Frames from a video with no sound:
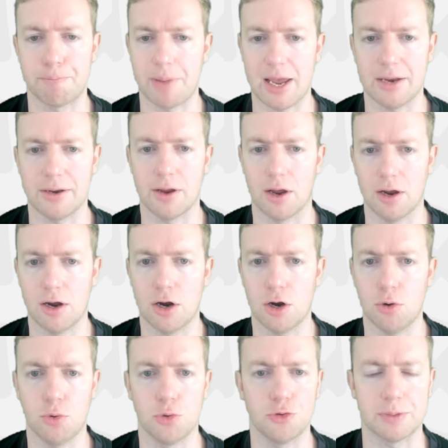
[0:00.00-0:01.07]
Ben
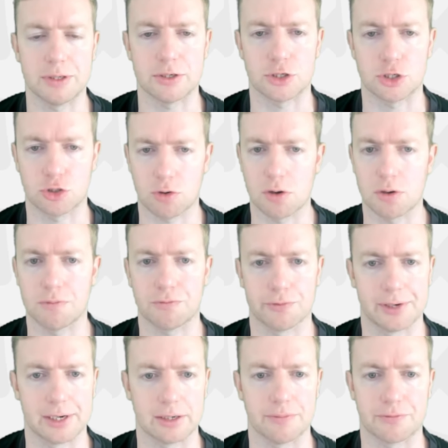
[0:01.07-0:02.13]
Earl, who's been strong for
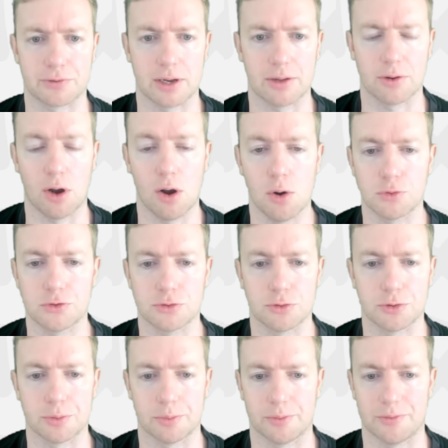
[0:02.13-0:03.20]
England throughout the whole
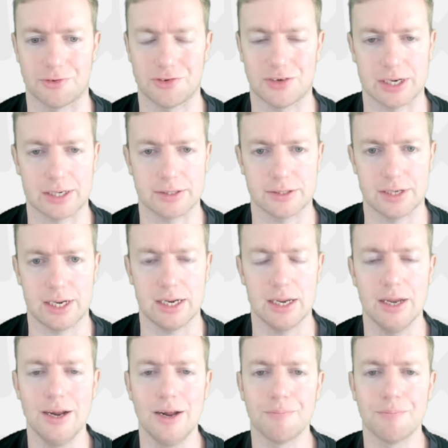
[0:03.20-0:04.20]
tournament, was 60.